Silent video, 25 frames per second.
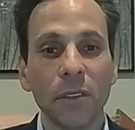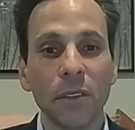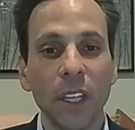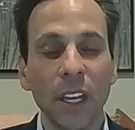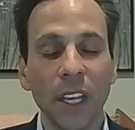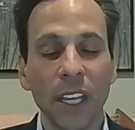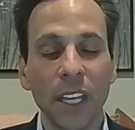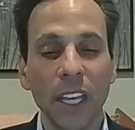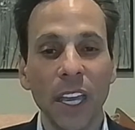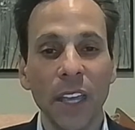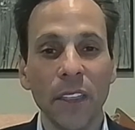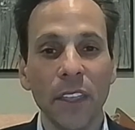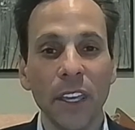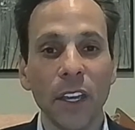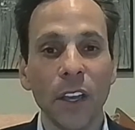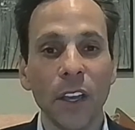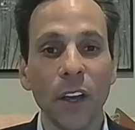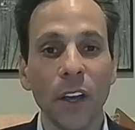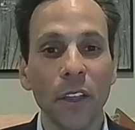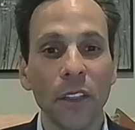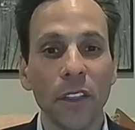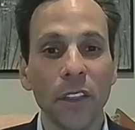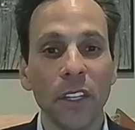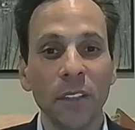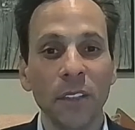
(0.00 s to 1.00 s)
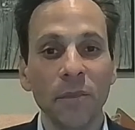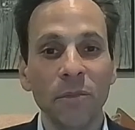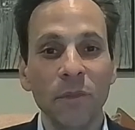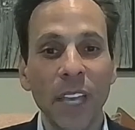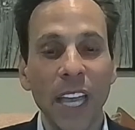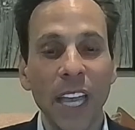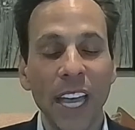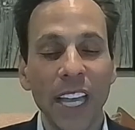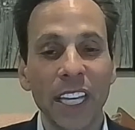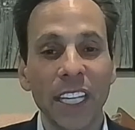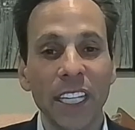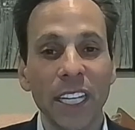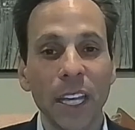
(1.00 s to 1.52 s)
I think all the
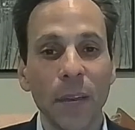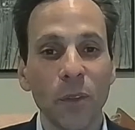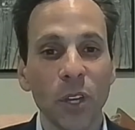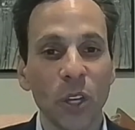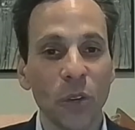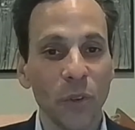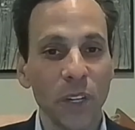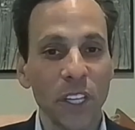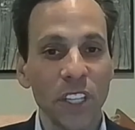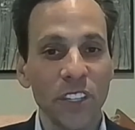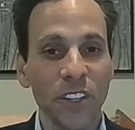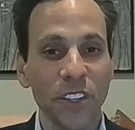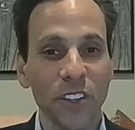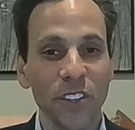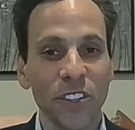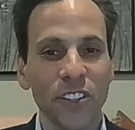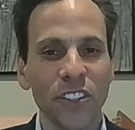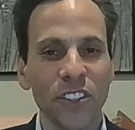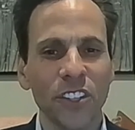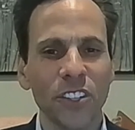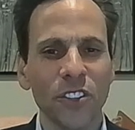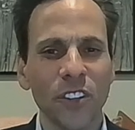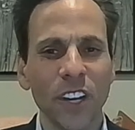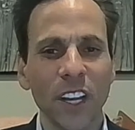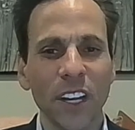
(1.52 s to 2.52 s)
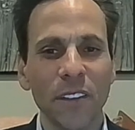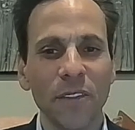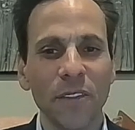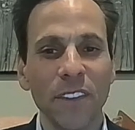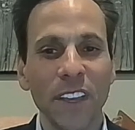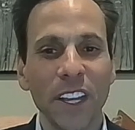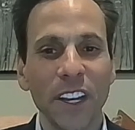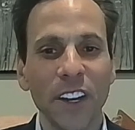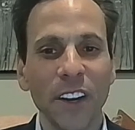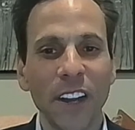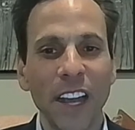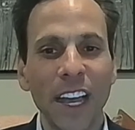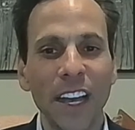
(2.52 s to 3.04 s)
academic research should try to
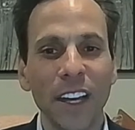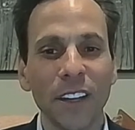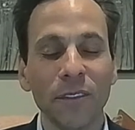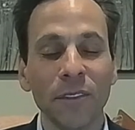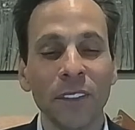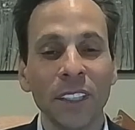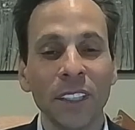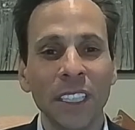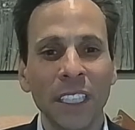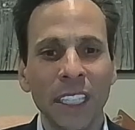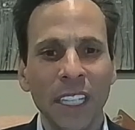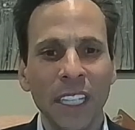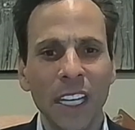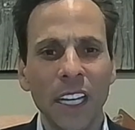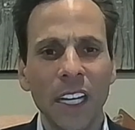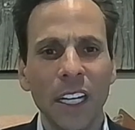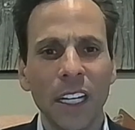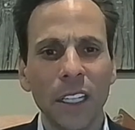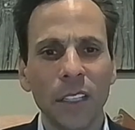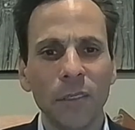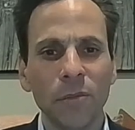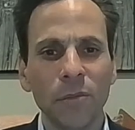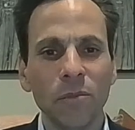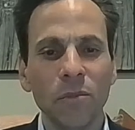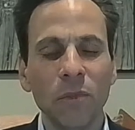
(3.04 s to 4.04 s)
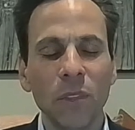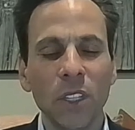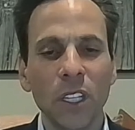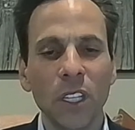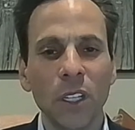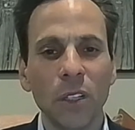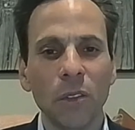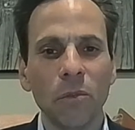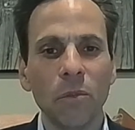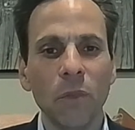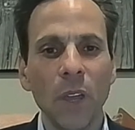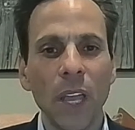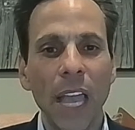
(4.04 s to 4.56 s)
figure out,
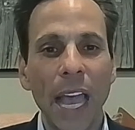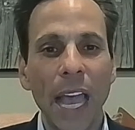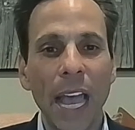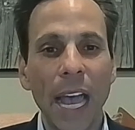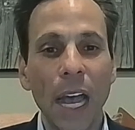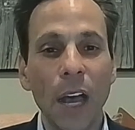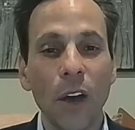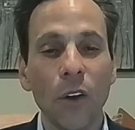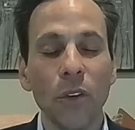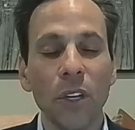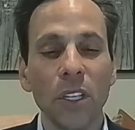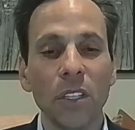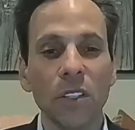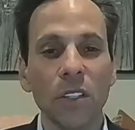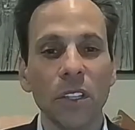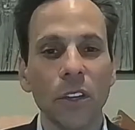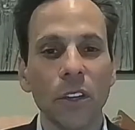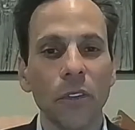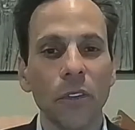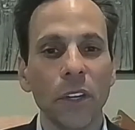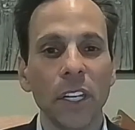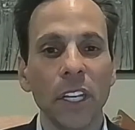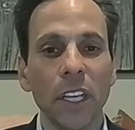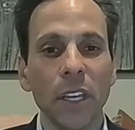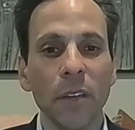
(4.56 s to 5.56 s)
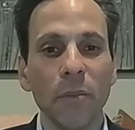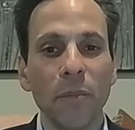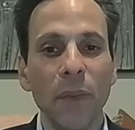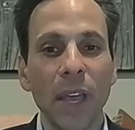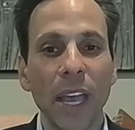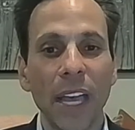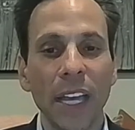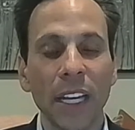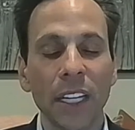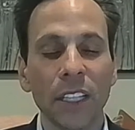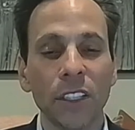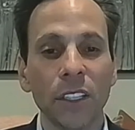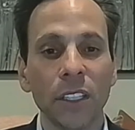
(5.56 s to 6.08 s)
how it's going to
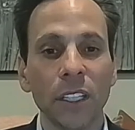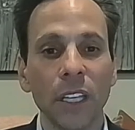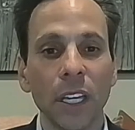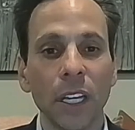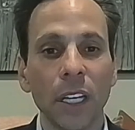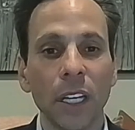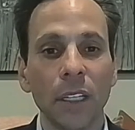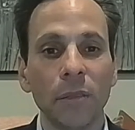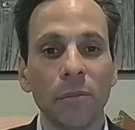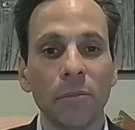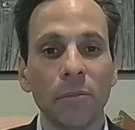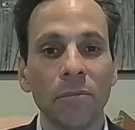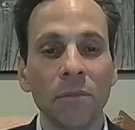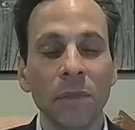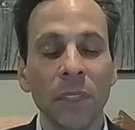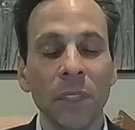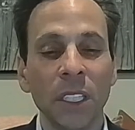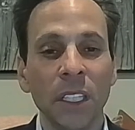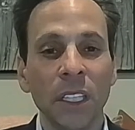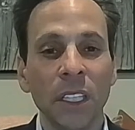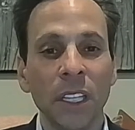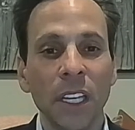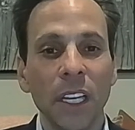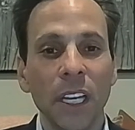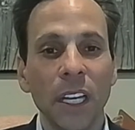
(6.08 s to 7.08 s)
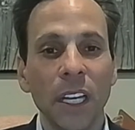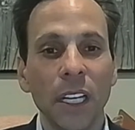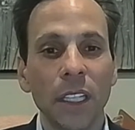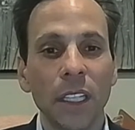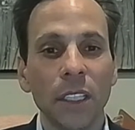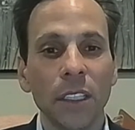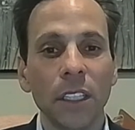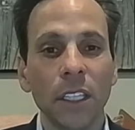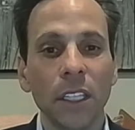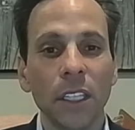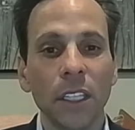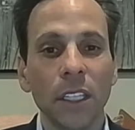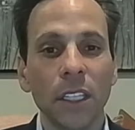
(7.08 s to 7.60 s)
impact.
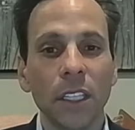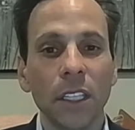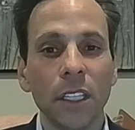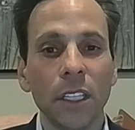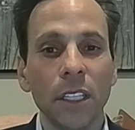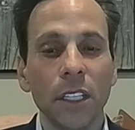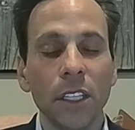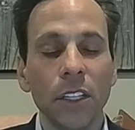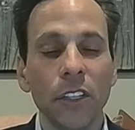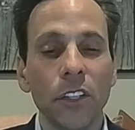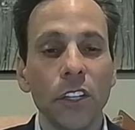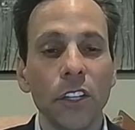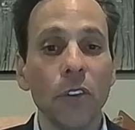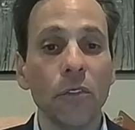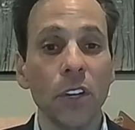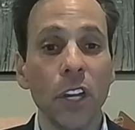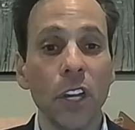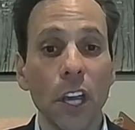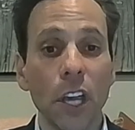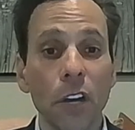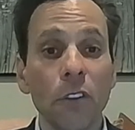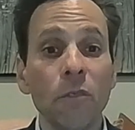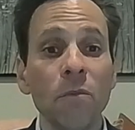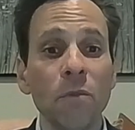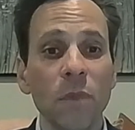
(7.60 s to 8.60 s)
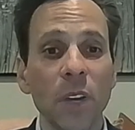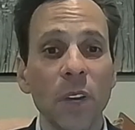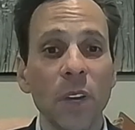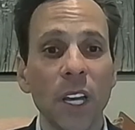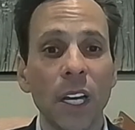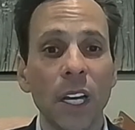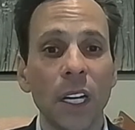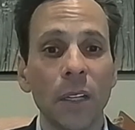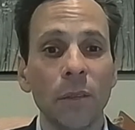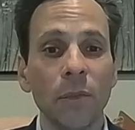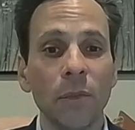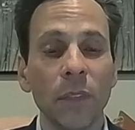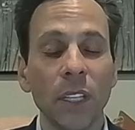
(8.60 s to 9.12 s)
You don't know,
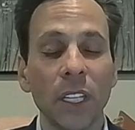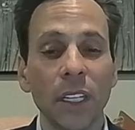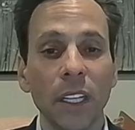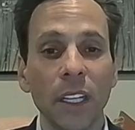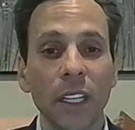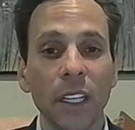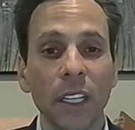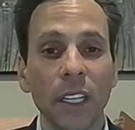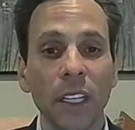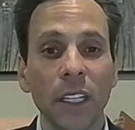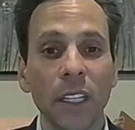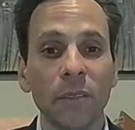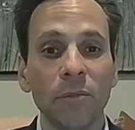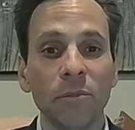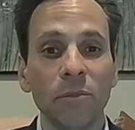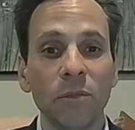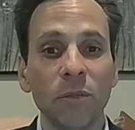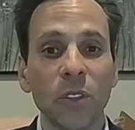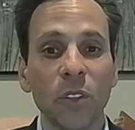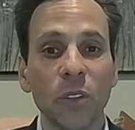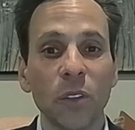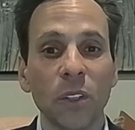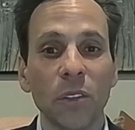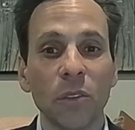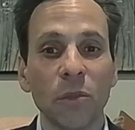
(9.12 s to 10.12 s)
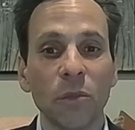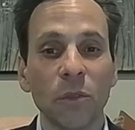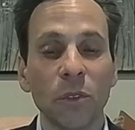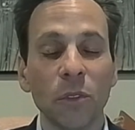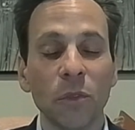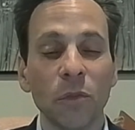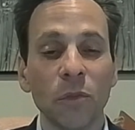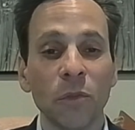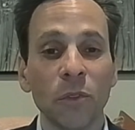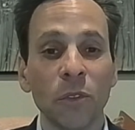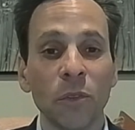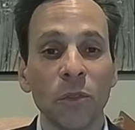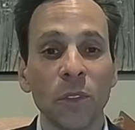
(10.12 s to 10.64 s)
and I sort of
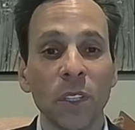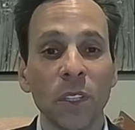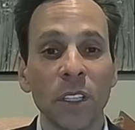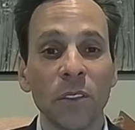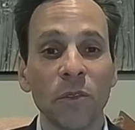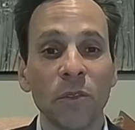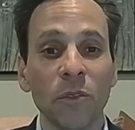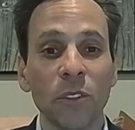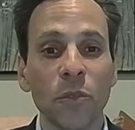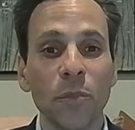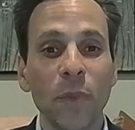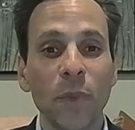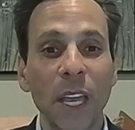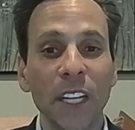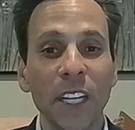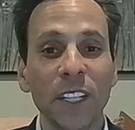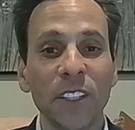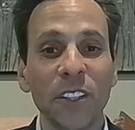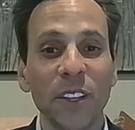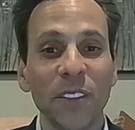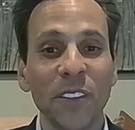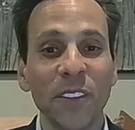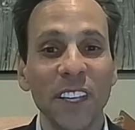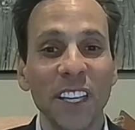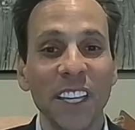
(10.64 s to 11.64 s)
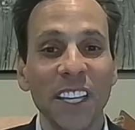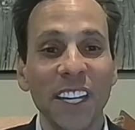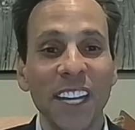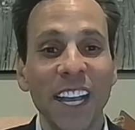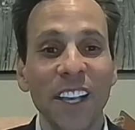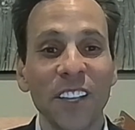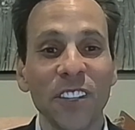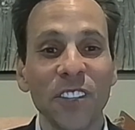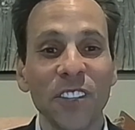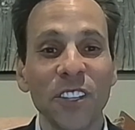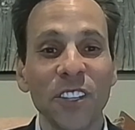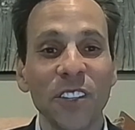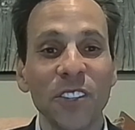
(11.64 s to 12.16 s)
respect the
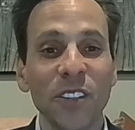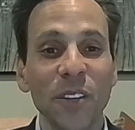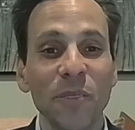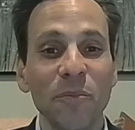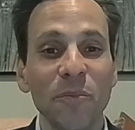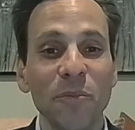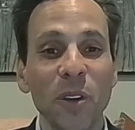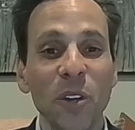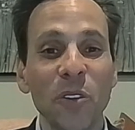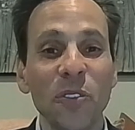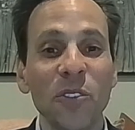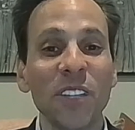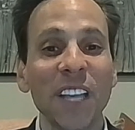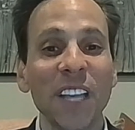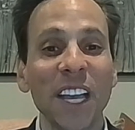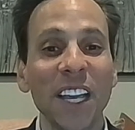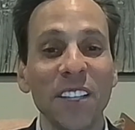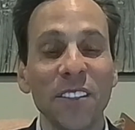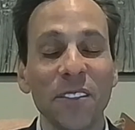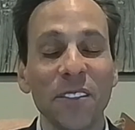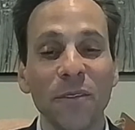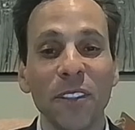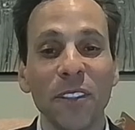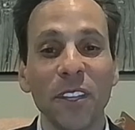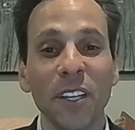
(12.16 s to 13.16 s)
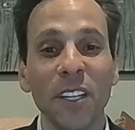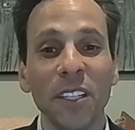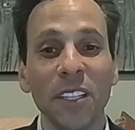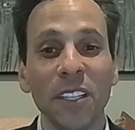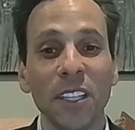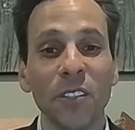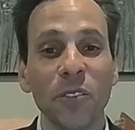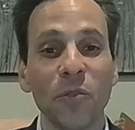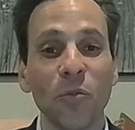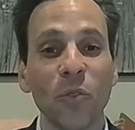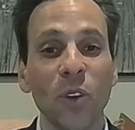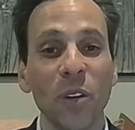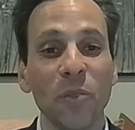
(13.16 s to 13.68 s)
analyses on both sides.
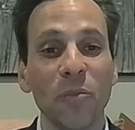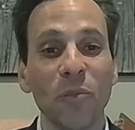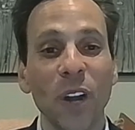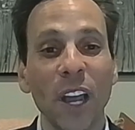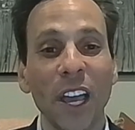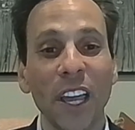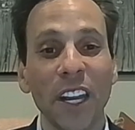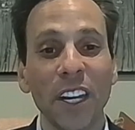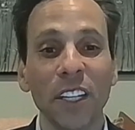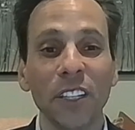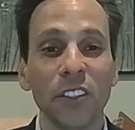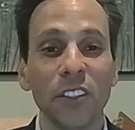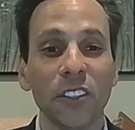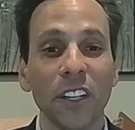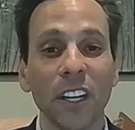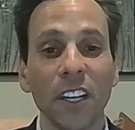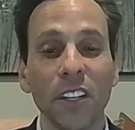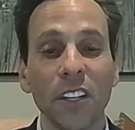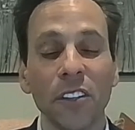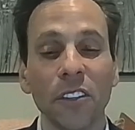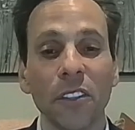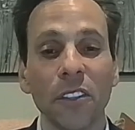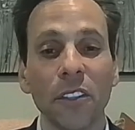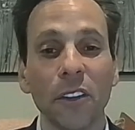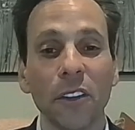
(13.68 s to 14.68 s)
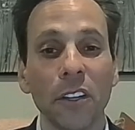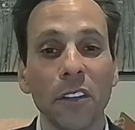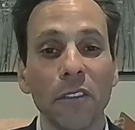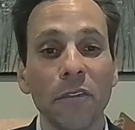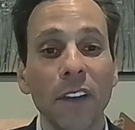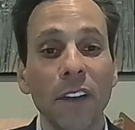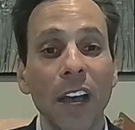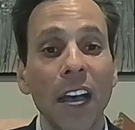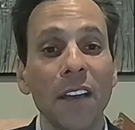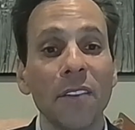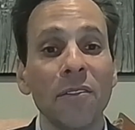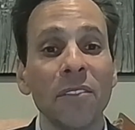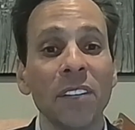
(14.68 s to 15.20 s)
It's one product or
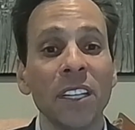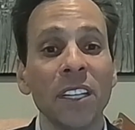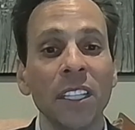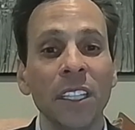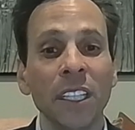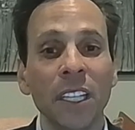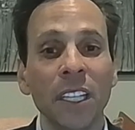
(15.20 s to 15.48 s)
135,